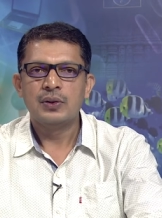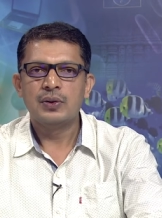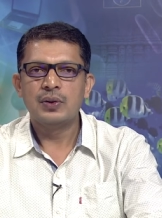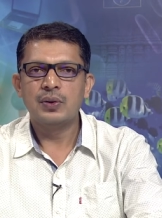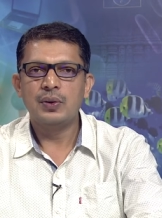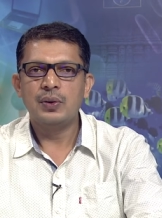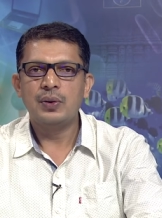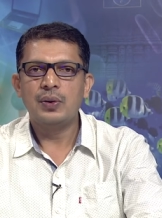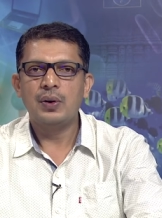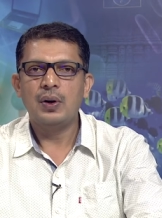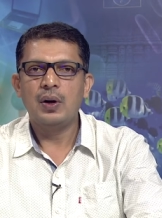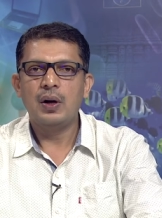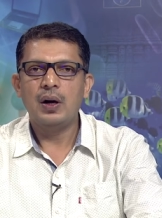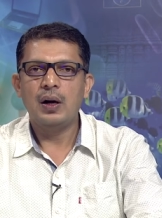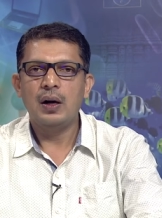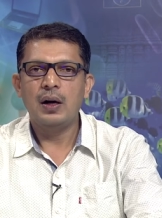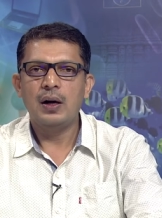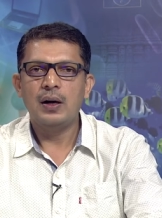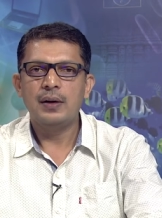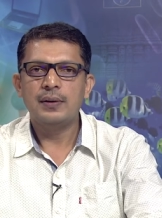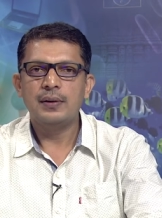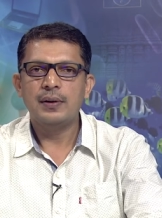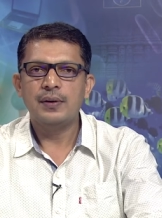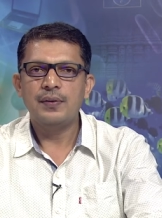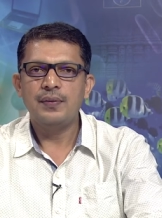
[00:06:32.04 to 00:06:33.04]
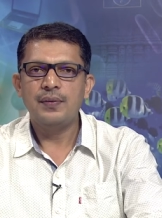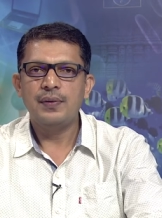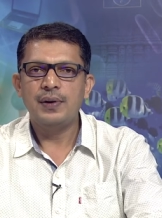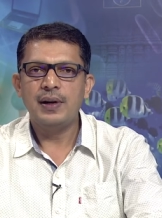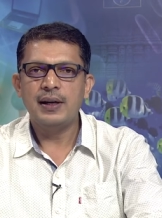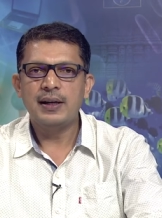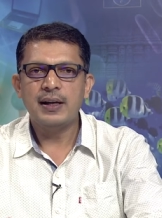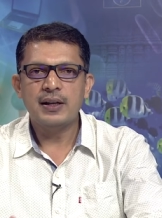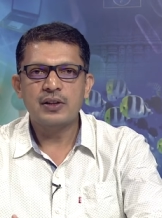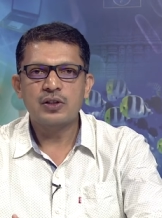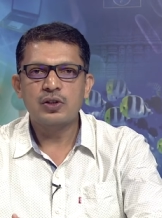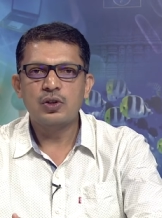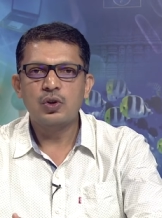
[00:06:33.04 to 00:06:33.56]
So, uh,
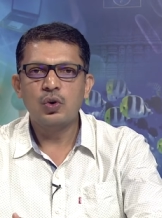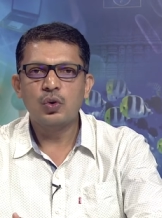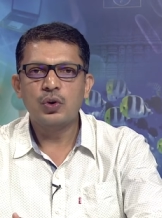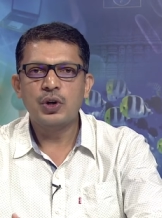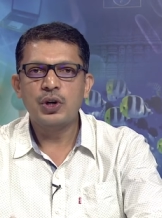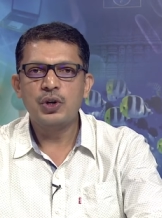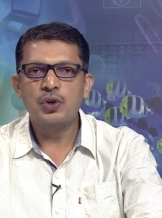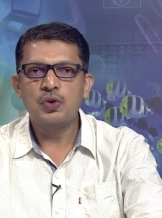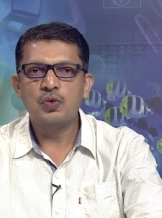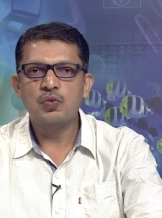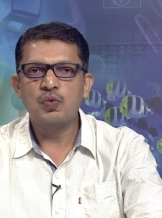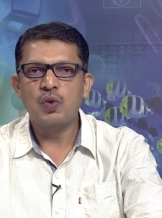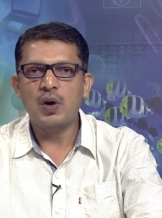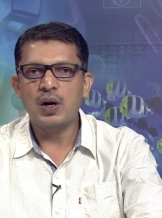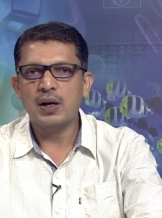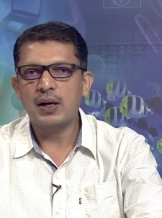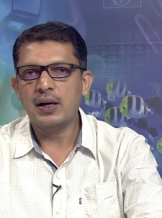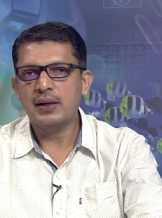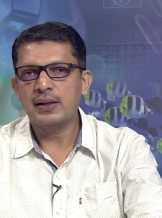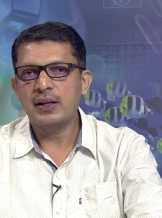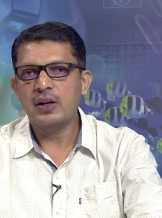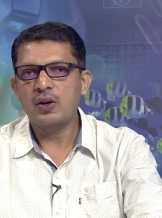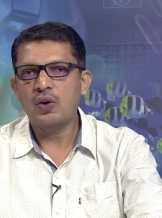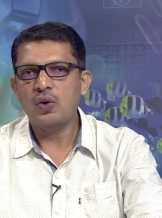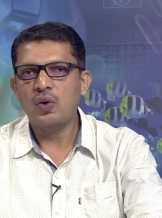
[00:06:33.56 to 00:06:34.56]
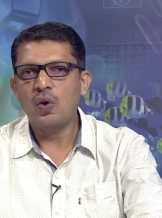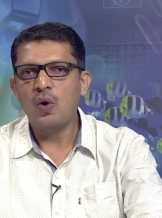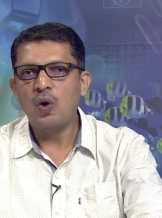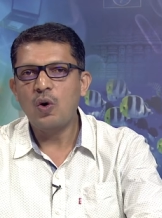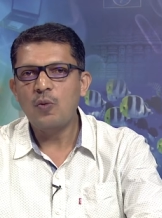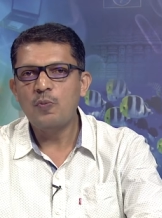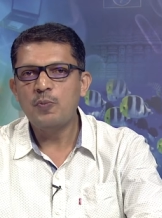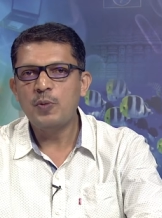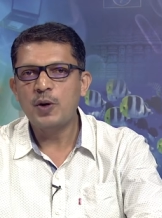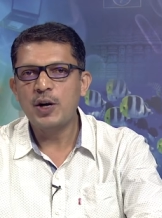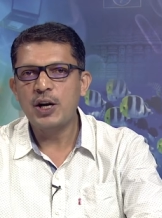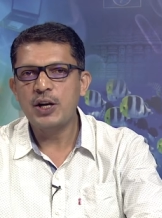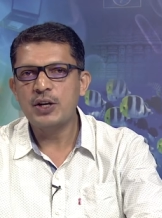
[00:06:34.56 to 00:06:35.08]
let us look into what are the
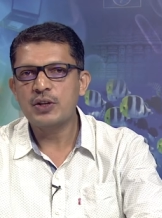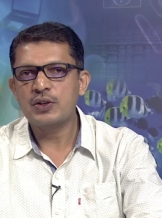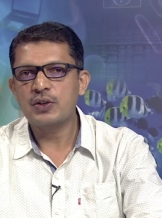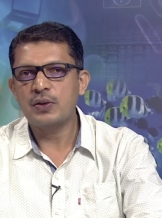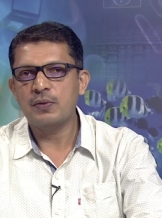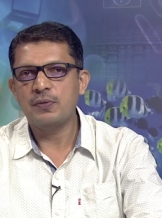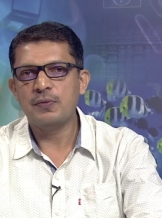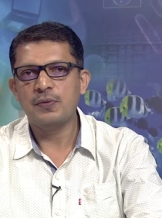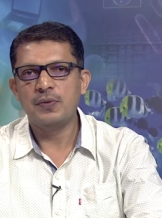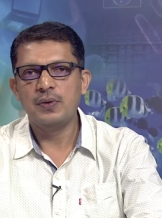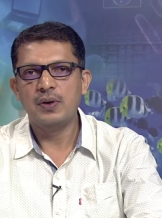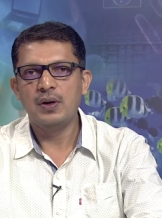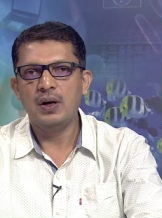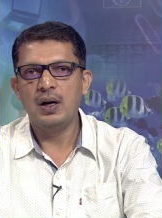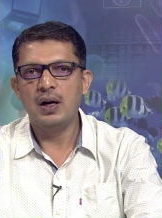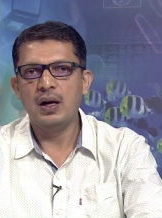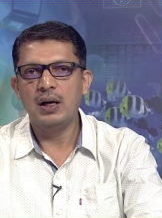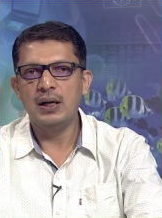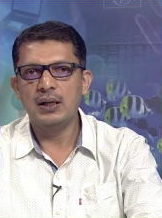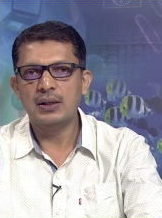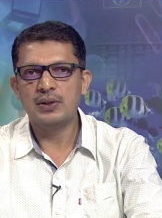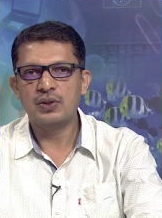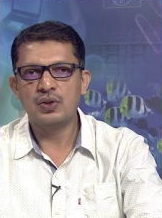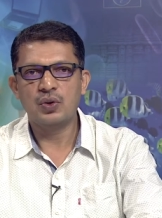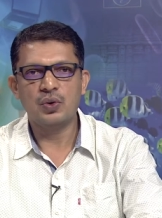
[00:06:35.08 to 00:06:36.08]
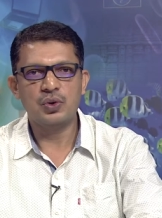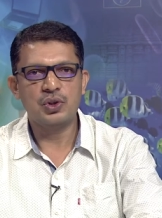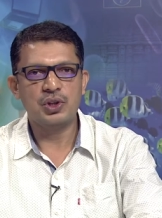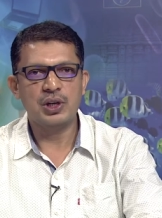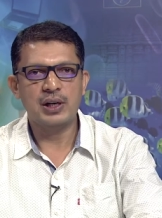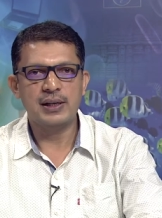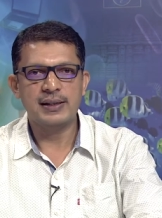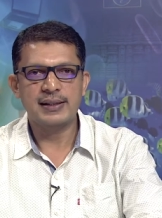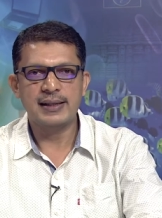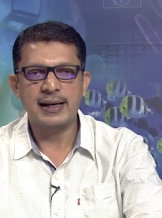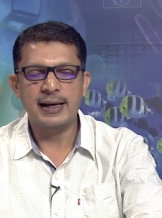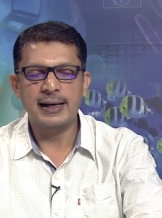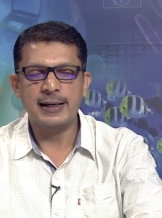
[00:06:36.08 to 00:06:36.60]
components of uh,
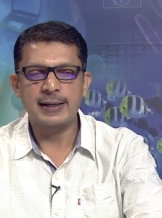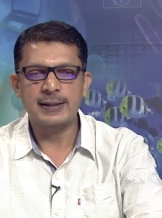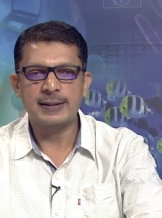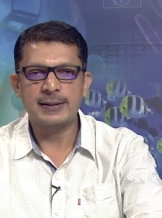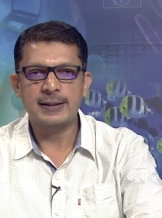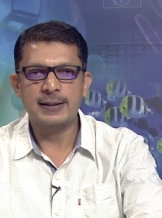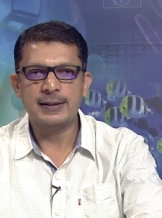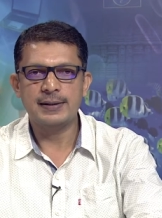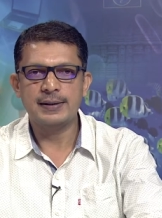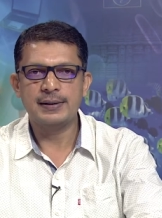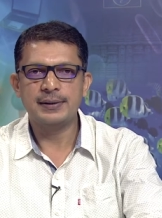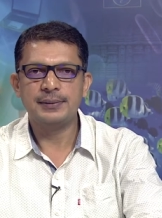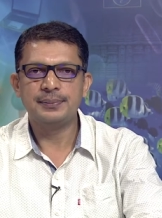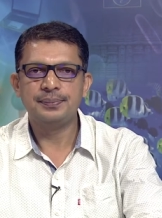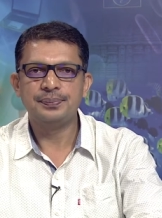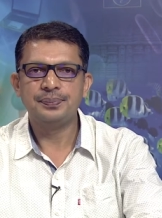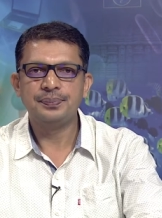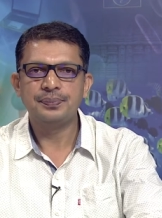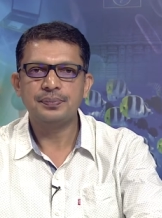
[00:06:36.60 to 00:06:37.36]
social sciences.